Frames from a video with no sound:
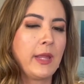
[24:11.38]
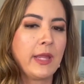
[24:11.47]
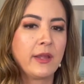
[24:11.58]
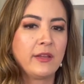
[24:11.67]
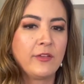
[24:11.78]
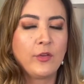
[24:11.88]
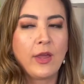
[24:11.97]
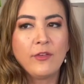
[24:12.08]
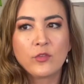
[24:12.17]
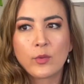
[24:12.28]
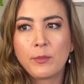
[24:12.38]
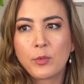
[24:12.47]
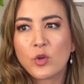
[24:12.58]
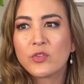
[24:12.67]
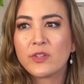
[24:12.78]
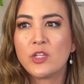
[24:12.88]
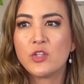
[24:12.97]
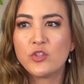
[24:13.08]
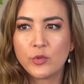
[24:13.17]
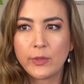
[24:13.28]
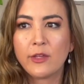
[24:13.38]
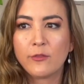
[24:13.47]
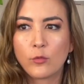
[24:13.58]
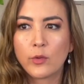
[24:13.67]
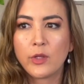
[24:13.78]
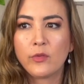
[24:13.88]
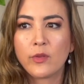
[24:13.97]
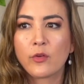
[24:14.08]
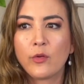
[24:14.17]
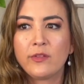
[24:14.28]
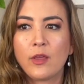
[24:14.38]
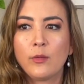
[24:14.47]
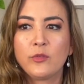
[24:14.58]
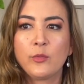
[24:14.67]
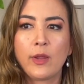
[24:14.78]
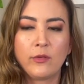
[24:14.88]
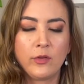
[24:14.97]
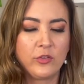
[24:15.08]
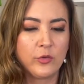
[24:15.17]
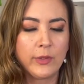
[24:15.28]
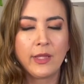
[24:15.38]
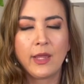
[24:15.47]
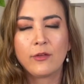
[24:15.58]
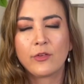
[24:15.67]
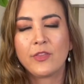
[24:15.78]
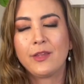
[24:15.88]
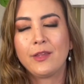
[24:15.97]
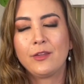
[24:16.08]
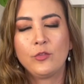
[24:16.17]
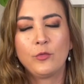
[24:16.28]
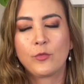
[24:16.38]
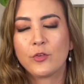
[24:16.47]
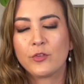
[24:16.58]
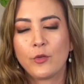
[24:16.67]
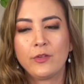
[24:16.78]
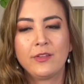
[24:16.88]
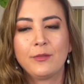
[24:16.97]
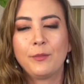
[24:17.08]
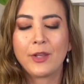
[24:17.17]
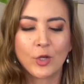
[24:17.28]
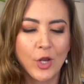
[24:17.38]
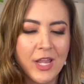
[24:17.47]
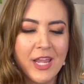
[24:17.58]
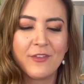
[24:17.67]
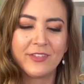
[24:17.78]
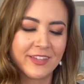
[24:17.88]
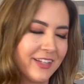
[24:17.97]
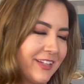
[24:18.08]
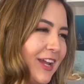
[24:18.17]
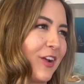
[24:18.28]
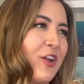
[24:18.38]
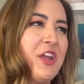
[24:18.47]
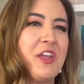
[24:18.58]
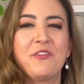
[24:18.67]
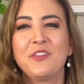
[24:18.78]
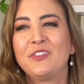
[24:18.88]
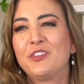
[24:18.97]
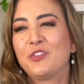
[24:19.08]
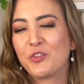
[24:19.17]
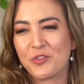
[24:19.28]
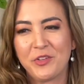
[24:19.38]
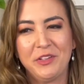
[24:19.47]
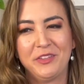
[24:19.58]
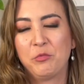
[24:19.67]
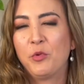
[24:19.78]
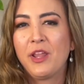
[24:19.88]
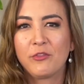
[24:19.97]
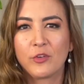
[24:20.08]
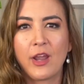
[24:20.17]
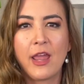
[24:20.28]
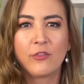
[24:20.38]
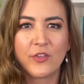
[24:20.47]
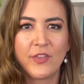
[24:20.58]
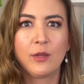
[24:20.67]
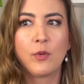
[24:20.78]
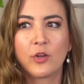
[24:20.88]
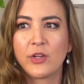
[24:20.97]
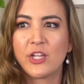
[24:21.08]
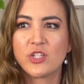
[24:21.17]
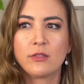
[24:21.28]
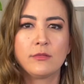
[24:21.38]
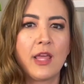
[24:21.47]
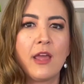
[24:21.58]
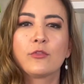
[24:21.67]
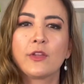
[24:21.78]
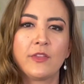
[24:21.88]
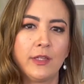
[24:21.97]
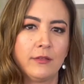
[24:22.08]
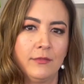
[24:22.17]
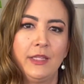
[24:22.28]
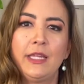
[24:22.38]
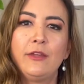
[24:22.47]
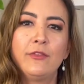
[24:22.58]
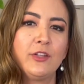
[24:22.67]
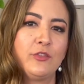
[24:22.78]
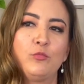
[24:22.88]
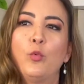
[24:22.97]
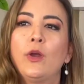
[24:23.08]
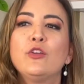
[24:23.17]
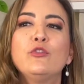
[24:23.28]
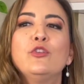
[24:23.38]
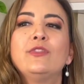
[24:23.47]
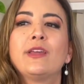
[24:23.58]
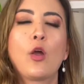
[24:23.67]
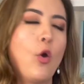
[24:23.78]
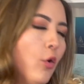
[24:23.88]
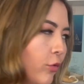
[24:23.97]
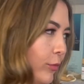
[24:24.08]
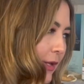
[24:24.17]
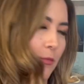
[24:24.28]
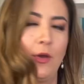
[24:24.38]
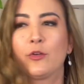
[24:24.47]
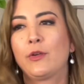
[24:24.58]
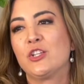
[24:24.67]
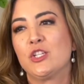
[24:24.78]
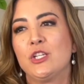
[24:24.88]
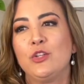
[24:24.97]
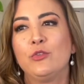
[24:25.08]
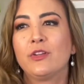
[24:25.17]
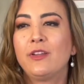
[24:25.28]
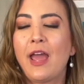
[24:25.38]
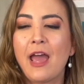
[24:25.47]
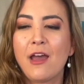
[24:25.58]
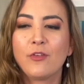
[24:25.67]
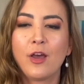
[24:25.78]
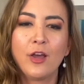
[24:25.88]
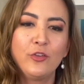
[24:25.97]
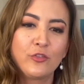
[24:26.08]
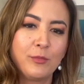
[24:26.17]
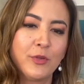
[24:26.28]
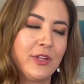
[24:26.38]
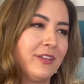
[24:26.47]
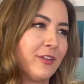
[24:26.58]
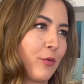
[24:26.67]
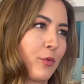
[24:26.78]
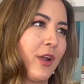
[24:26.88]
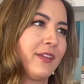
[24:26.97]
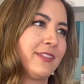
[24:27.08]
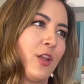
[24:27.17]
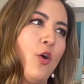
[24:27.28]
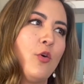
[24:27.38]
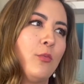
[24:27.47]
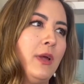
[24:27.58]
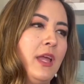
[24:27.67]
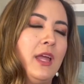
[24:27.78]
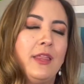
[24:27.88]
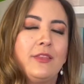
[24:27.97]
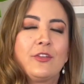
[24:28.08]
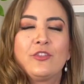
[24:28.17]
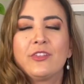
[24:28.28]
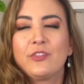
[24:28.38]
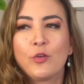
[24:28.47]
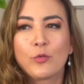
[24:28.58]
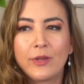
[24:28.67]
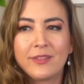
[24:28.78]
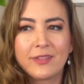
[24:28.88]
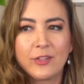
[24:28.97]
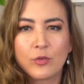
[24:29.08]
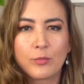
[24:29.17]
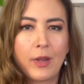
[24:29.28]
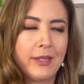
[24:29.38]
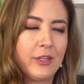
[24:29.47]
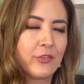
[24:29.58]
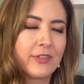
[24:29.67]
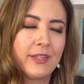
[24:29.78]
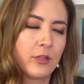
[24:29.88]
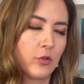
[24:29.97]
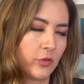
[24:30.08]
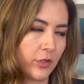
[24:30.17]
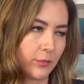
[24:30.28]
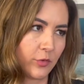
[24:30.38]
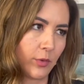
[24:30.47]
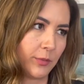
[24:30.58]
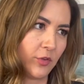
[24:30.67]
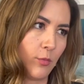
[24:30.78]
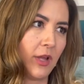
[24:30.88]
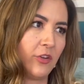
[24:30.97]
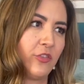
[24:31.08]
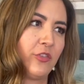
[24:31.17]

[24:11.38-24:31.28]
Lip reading: And if you have the right person doing it for you, they're going to help doing it everything. First of all, it doesn't matter if it's skincare, if it's surgeries, whatever, everything in moderation. Yeah. Everything. Even what you use at home in moderation. You could have 100 million different products at home. There's just no reason. Your skin can only absorb so much. Yeah.